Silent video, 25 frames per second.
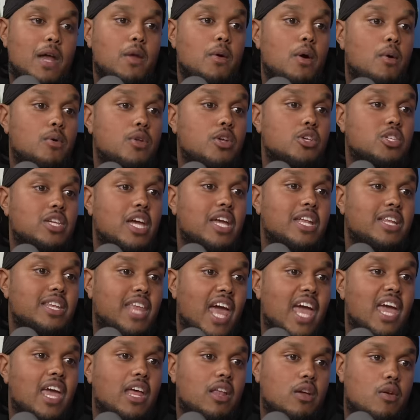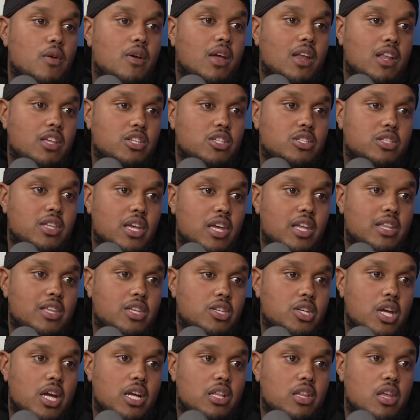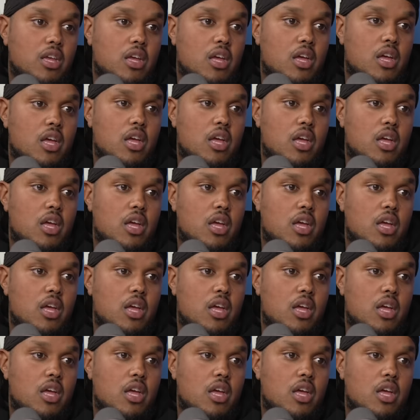By the way, when you're saying dating, quickly just to interject,